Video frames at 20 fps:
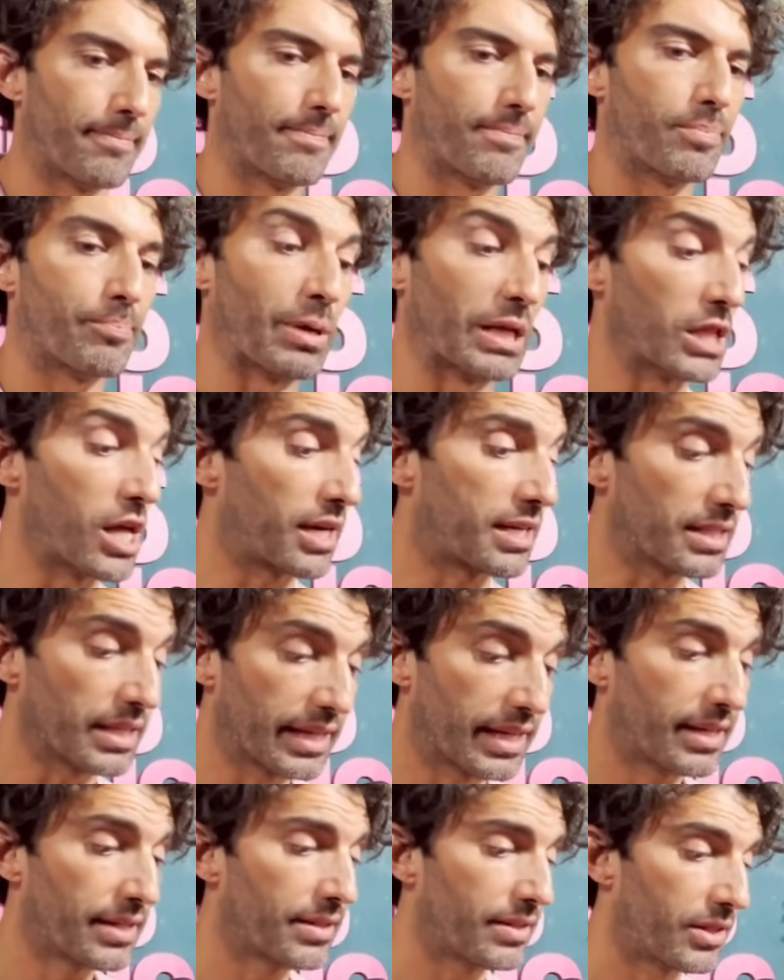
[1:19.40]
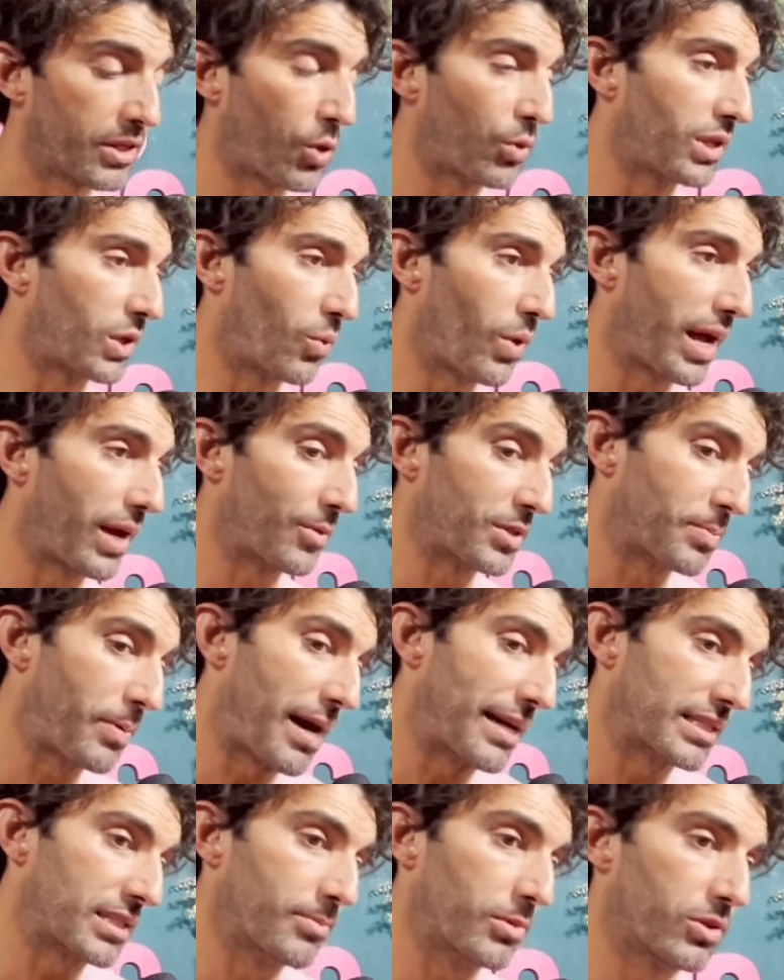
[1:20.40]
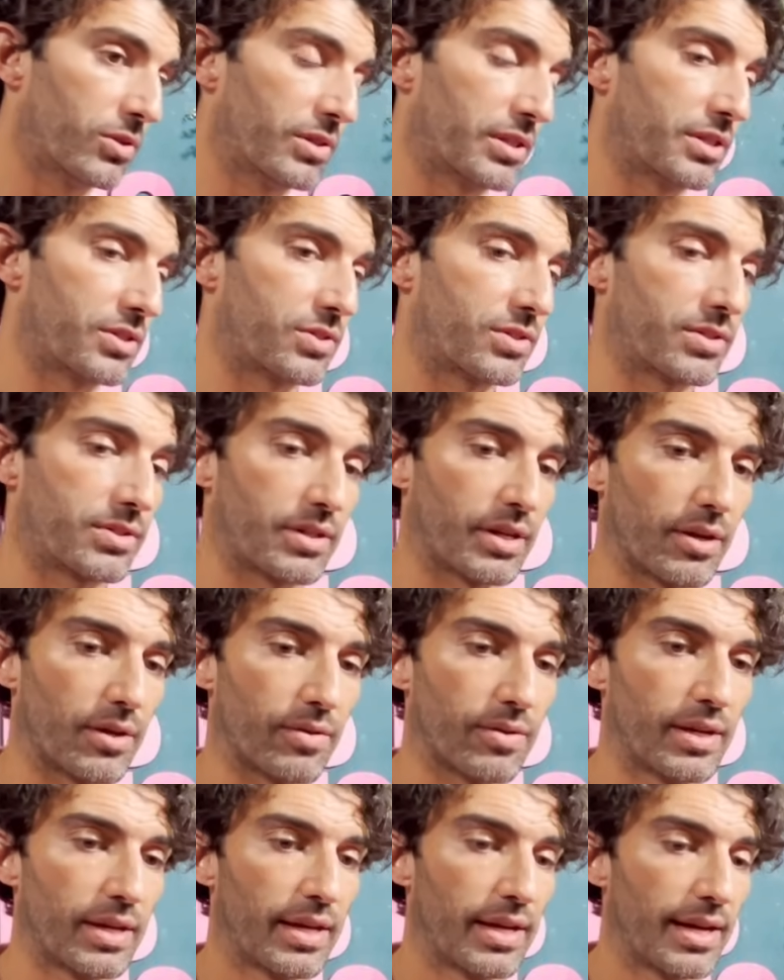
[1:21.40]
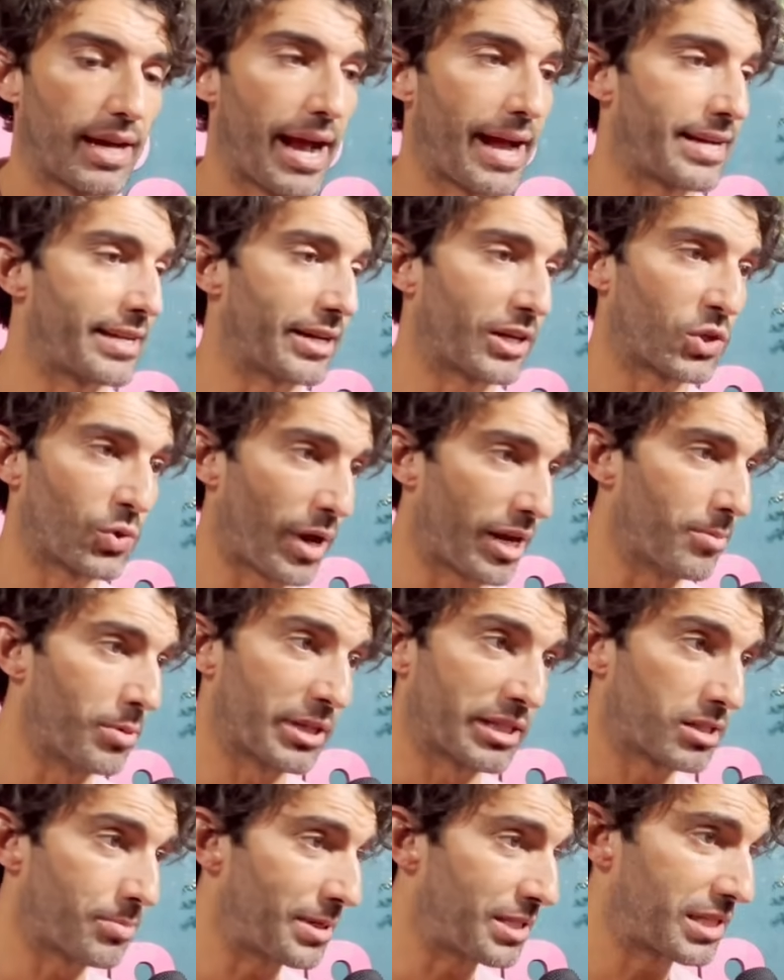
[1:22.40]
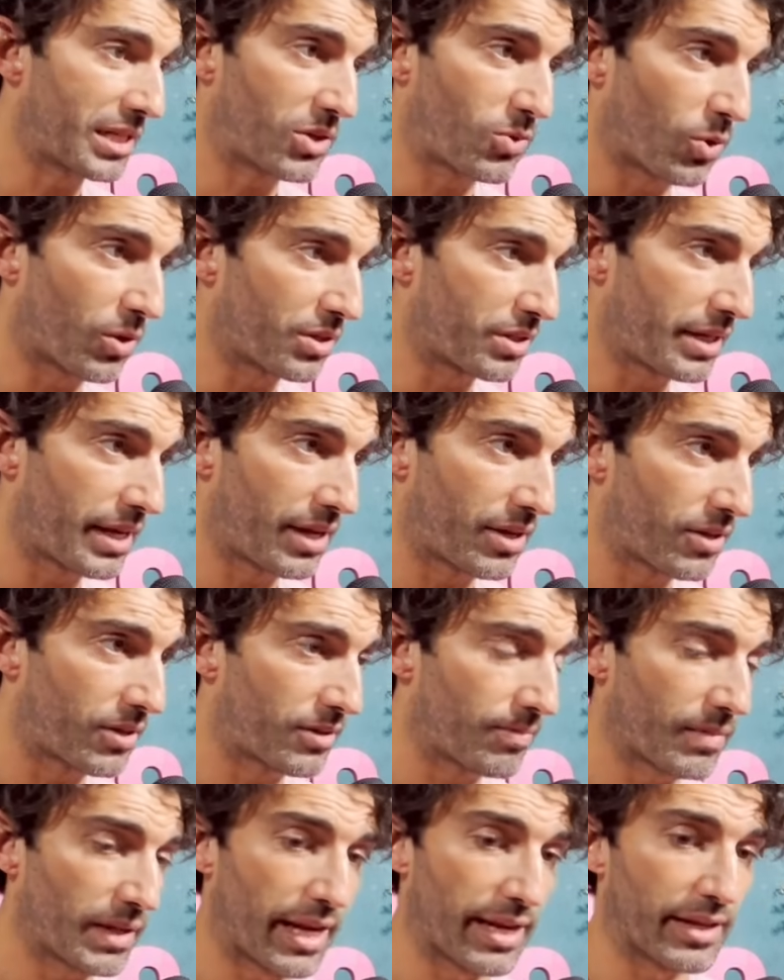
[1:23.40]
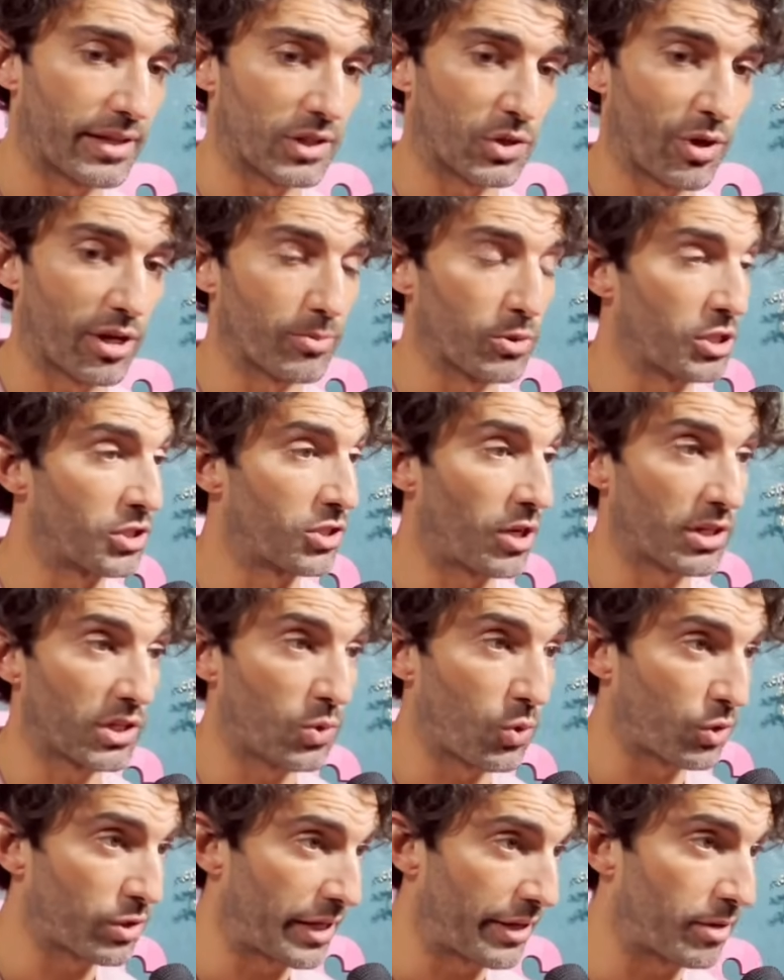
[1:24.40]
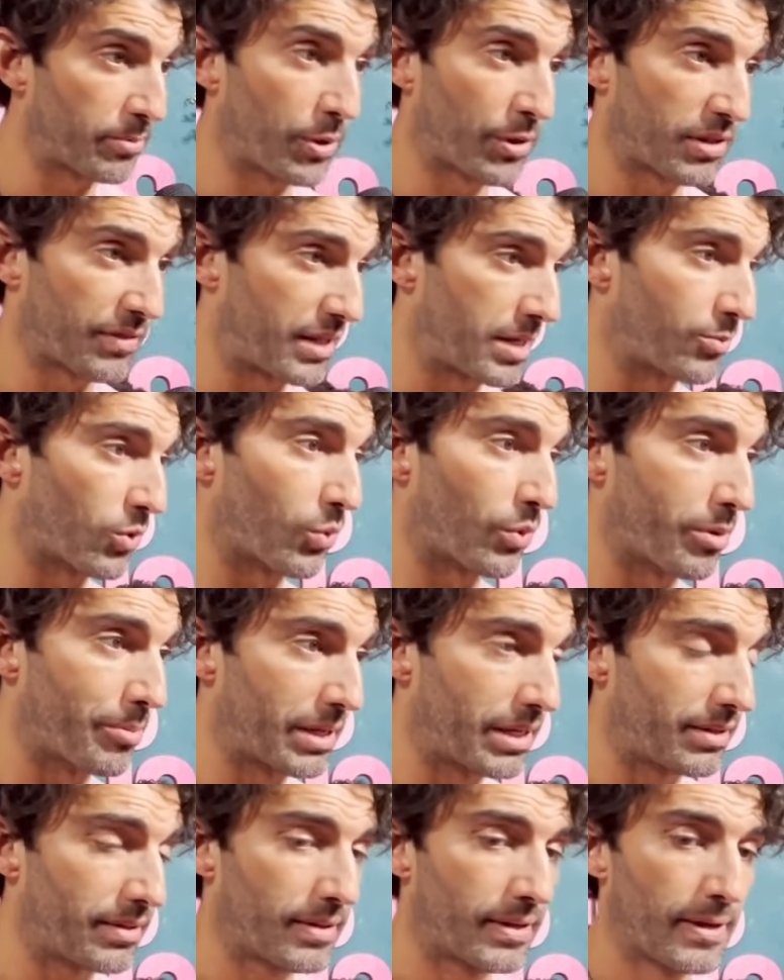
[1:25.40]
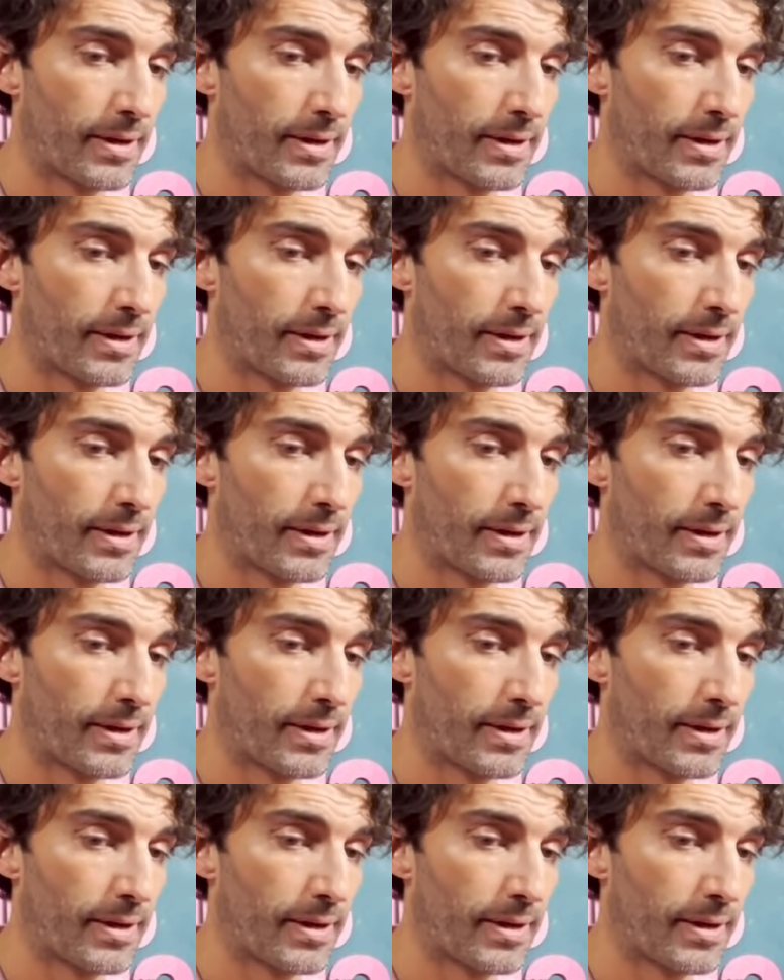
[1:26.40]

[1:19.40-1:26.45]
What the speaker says: But luckily, the only way it was possible is, you know, I had an incredible intimacy coordinator. I had an incredible stunt coordinator. Both of them were women.